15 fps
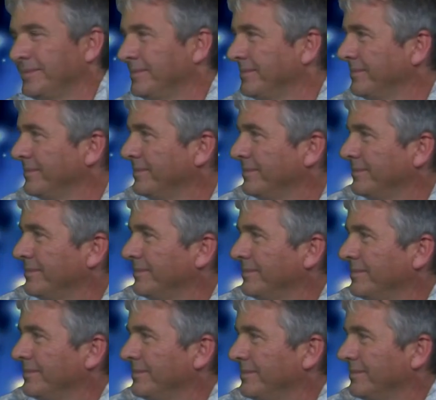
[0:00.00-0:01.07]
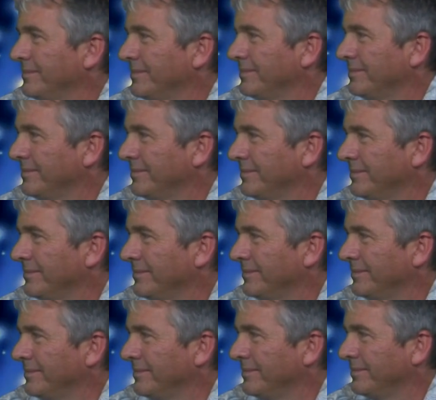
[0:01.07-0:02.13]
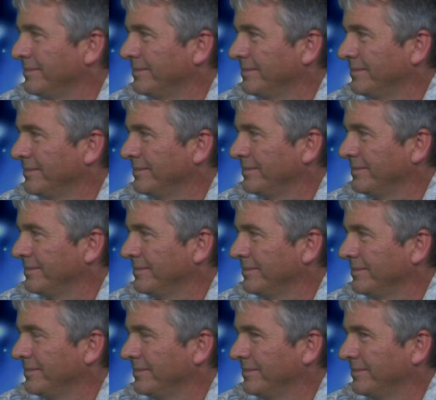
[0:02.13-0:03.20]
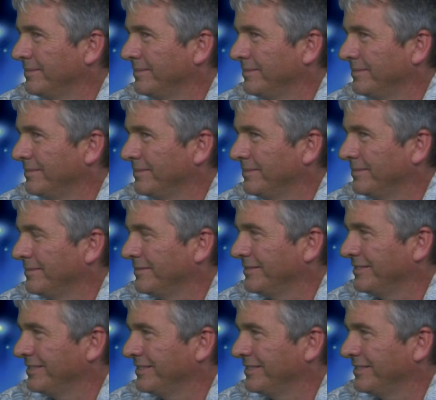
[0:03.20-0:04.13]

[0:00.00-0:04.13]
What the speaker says: (not speaking)